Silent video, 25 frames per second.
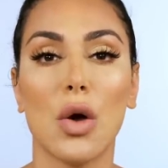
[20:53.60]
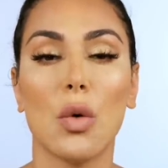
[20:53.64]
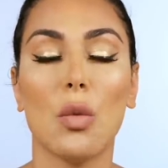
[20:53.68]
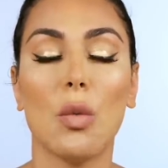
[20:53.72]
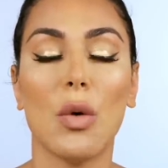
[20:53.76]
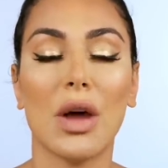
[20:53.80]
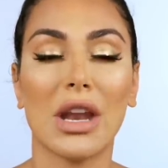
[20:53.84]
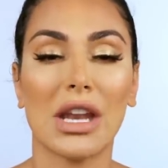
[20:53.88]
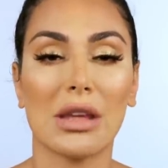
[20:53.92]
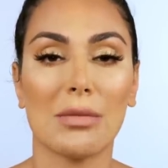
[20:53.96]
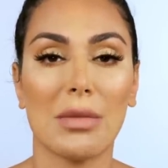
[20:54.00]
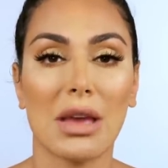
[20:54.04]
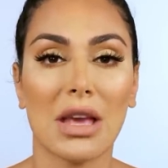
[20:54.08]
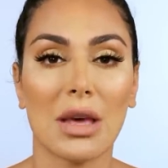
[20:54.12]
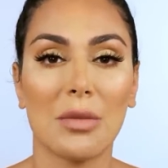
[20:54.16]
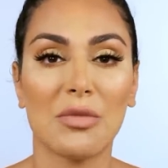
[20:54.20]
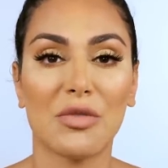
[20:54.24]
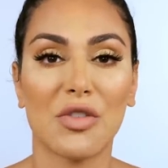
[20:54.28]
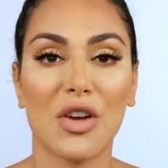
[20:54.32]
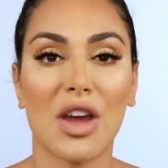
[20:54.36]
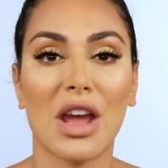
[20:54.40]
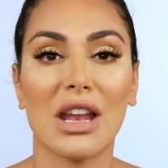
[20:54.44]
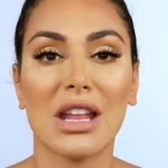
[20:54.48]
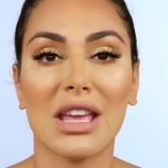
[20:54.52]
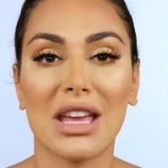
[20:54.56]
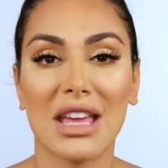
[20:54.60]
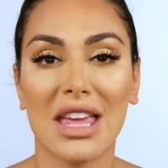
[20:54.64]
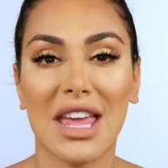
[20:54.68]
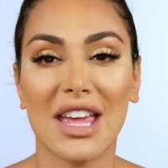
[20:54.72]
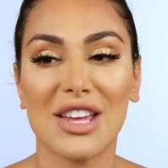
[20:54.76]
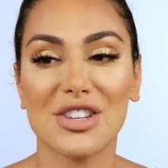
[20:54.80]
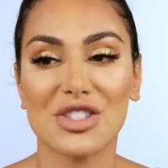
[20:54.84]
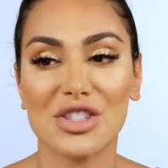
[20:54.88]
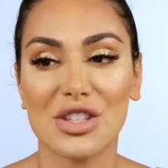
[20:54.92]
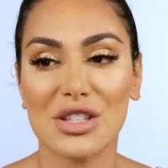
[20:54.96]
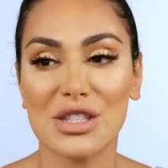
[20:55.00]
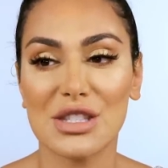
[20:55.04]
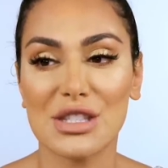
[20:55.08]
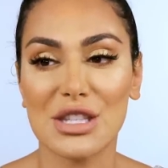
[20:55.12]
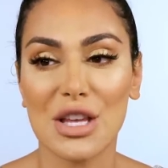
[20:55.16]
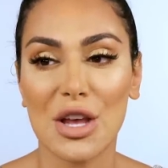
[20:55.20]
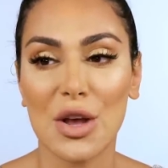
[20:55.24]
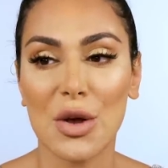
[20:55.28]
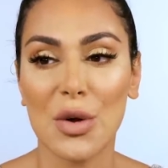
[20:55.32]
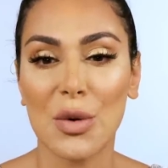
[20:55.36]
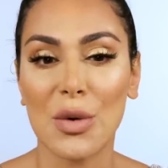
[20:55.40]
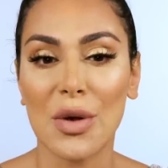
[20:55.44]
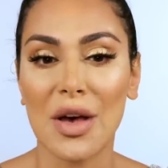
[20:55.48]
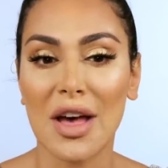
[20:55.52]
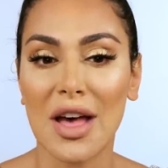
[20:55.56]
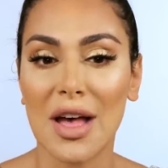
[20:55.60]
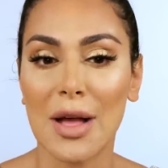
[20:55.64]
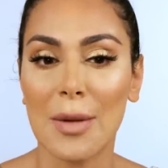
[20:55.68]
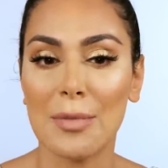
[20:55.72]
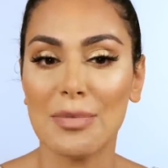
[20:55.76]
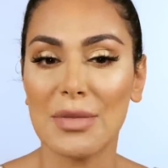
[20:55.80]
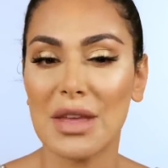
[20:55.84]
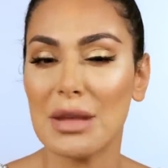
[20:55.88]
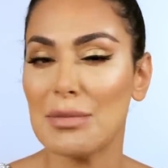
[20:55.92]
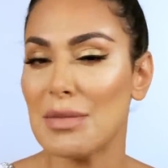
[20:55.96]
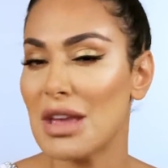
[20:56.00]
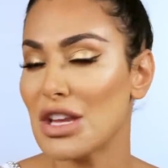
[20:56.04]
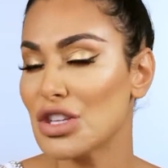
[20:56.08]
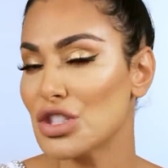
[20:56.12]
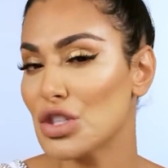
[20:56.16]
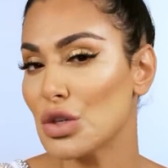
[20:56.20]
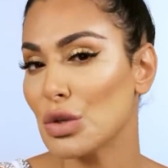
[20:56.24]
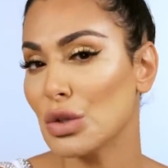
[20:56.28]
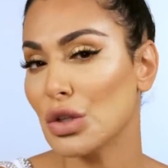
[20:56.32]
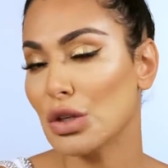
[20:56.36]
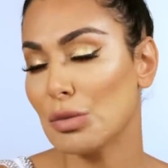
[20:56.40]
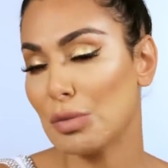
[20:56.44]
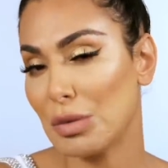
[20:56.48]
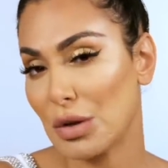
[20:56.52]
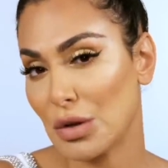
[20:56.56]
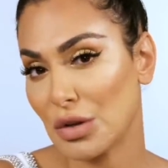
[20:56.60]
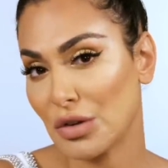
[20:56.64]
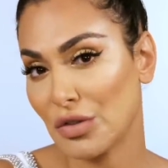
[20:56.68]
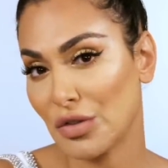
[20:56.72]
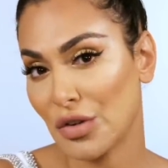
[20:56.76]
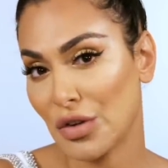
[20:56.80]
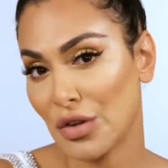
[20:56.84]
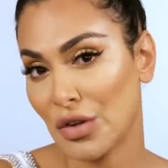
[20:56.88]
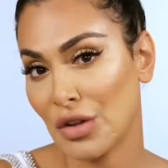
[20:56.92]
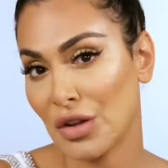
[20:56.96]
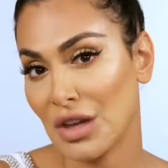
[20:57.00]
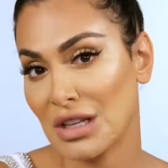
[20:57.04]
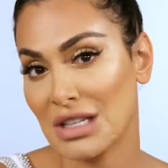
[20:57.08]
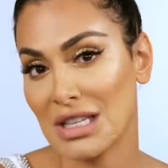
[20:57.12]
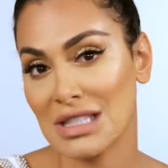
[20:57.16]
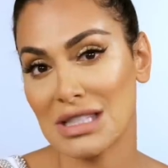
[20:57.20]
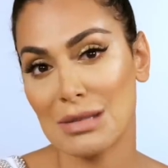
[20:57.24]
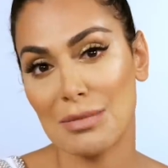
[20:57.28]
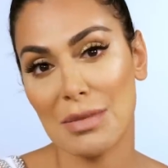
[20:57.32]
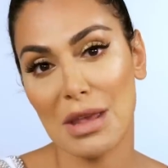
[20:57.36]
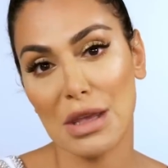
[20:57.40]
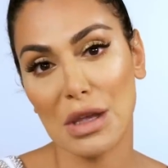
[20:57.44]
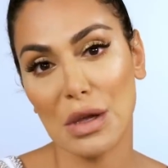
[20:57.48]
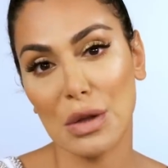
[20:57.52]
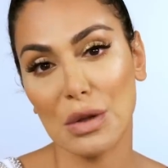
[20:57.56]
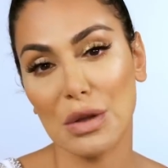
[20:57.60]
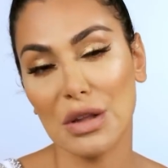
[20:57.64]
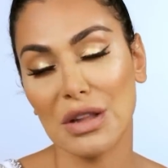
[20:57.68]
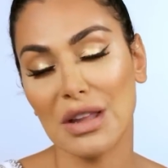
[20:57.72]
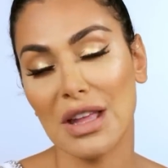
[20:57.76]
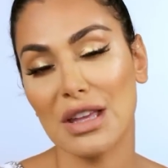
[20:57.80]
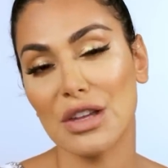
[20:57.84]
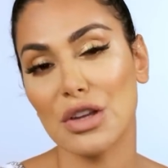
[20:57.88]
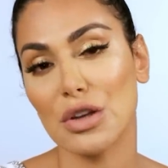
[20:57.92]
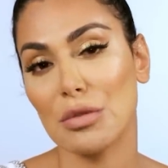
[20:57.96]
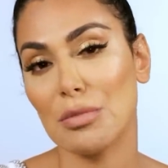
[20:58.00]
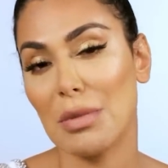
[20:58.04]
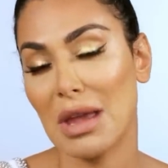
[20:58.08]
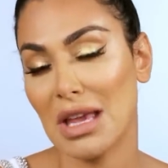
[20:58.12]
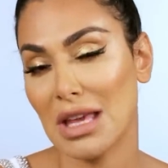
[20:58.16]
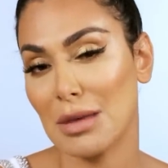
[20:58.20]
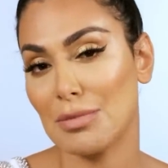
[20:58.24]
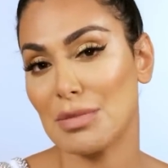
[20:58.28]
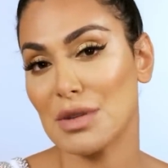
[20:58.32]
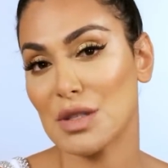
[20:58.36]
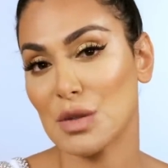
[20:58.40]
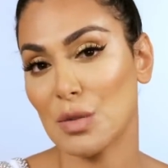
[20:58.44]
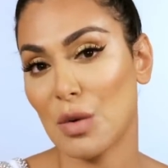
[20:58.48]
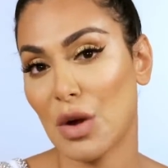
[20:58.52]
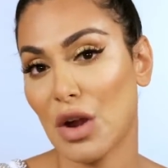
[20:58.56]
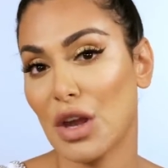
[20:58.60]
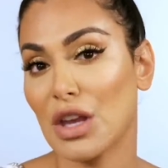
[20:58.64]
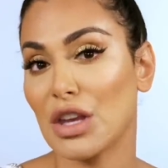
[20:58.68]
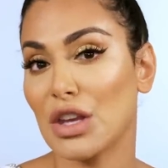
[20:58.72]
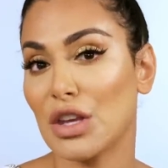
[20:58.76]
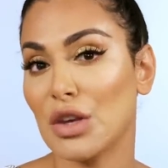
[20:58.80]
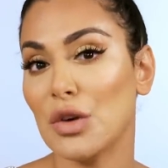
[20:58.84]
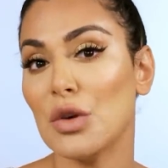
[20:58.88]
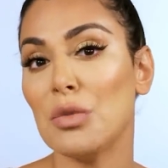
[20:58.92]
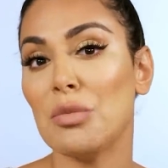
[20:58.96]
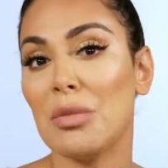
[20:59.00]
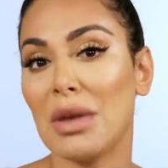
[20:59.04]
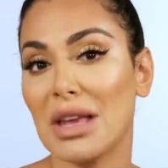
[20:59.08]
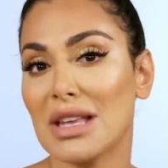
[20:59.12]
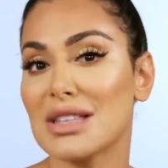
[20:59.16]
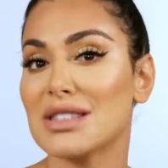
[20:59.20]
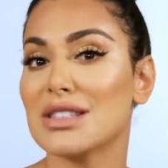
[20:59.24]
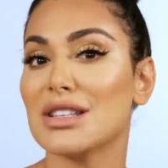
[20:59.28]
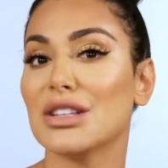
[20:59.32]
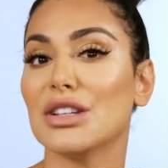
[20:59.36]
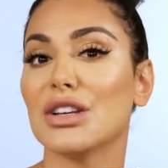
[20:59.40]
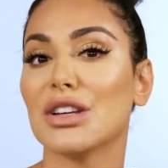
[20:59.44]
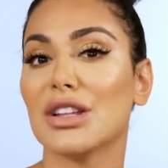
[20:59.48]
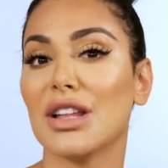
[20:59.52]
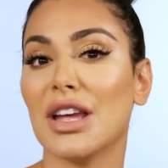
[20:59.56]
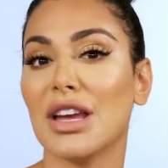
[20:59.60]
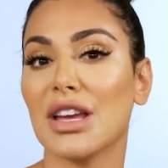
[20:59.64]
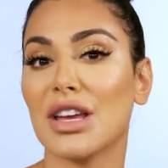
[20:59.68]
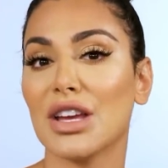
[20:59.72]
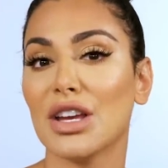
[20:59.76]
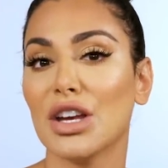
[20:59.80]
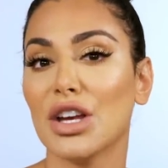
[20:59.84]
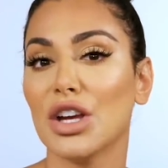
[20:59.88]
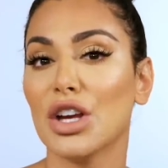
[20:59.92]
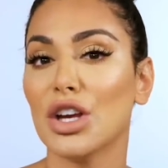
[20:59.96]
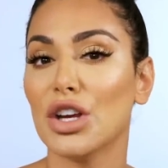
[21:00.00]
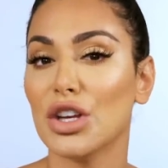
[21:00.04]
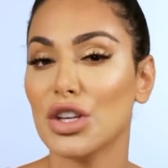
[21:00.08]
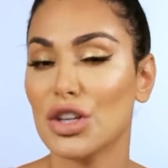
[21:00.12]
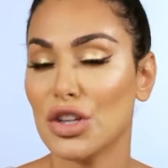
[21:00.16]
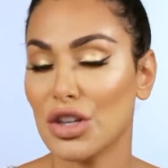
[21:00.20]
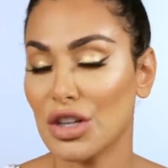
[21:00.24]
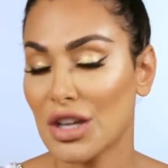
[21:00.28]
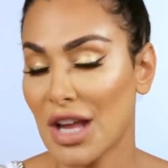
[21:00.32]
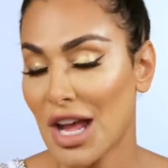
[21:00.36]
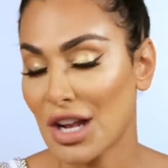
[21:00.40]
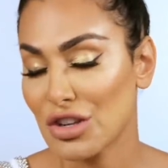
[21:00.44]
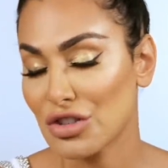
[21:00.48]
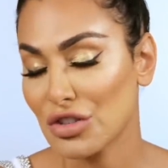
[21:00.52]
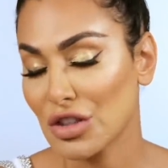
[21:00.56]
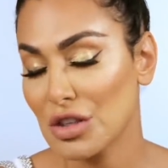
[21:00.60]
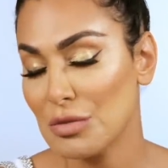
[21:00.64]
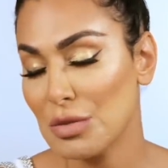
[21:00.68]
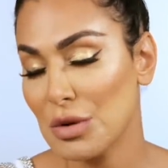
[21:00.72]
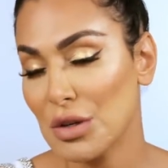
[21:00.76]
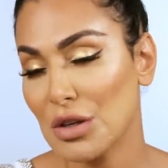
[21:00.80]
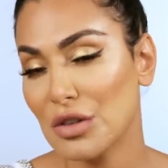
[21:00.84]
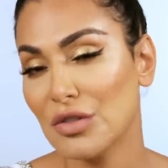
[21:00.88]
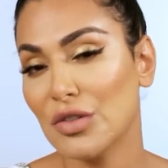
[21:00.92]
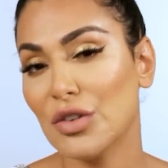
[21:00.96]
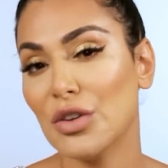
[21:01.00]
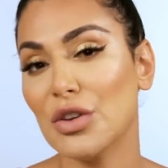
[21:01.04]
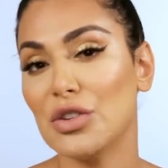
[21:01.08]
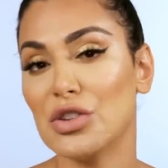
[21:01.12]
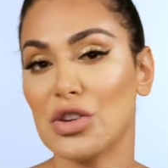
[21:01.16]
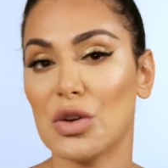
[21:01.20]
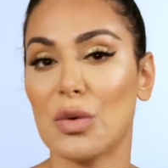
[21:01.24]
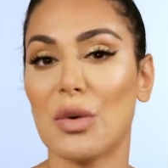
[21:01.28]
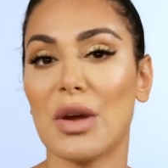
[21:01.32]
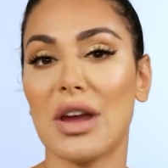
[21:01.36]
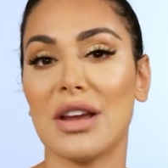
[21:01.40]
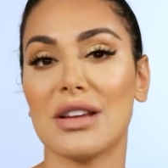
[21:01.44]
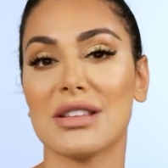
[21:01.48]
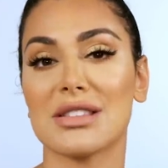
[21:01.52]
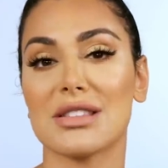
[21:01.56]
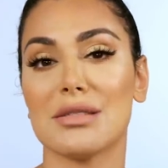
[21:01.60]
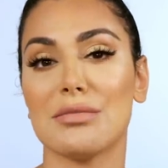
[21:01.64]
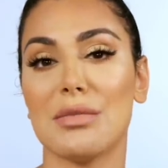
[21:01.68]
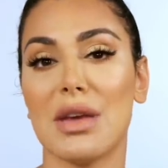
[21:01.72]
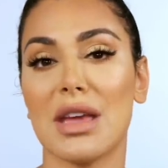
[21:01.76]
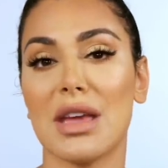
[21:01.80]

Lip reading: wedding makeup for any occasion. So it makes you look beautiful. It doesn't make you look like your makeup is wearing you. It makes it look like you're naturally beautiful and you're wearing some